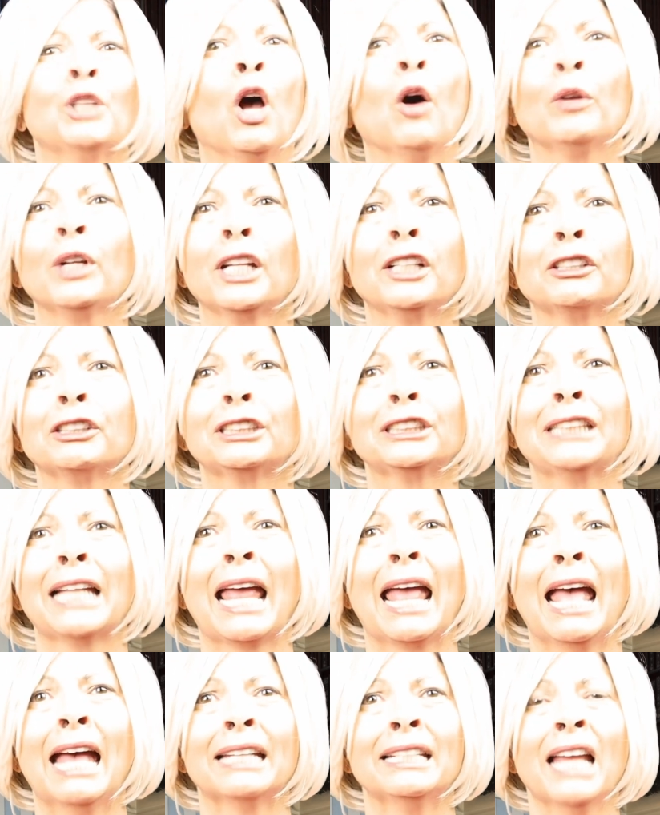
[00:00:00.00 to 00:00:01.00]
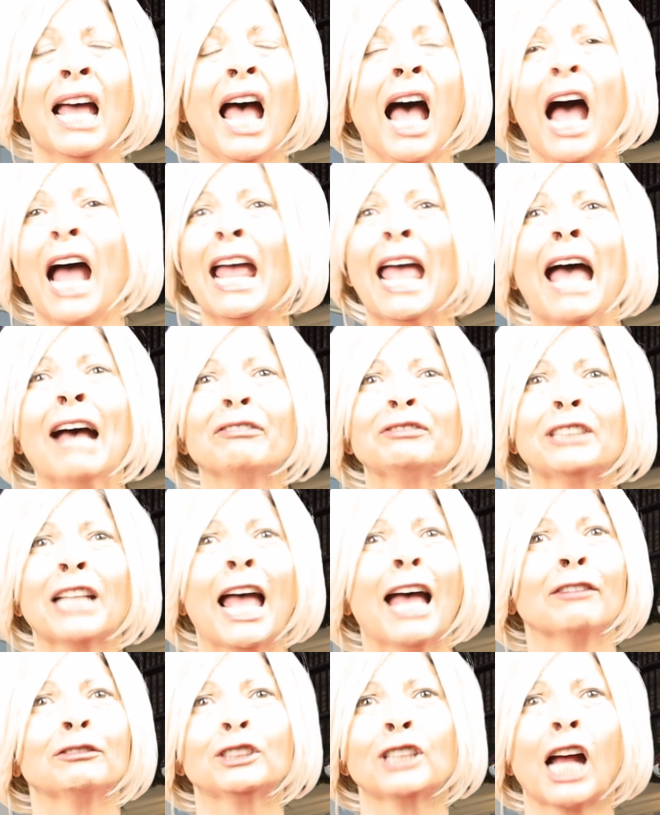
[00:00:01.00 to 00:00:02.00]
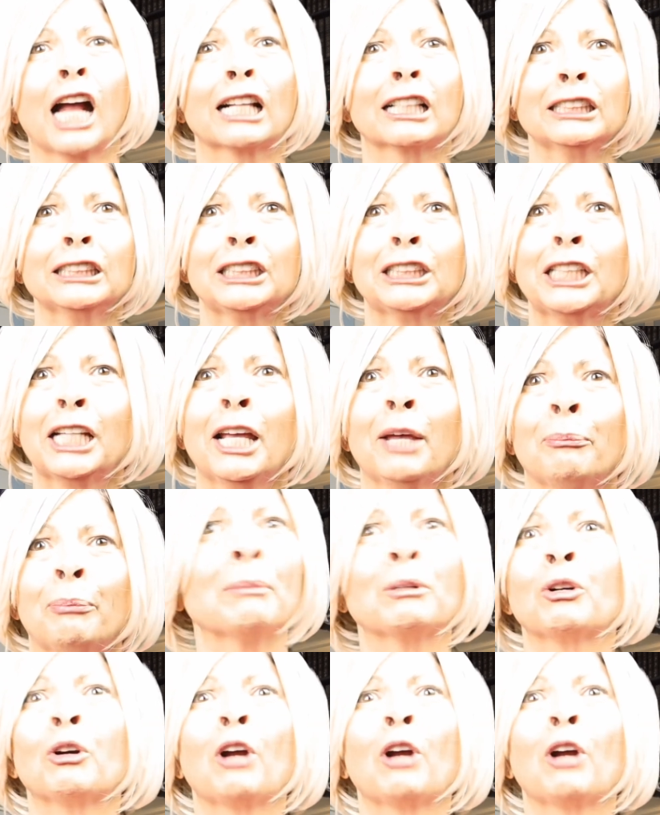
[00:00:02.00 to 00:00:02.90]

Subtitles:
don't understand. I have to have chocolate chip. I'm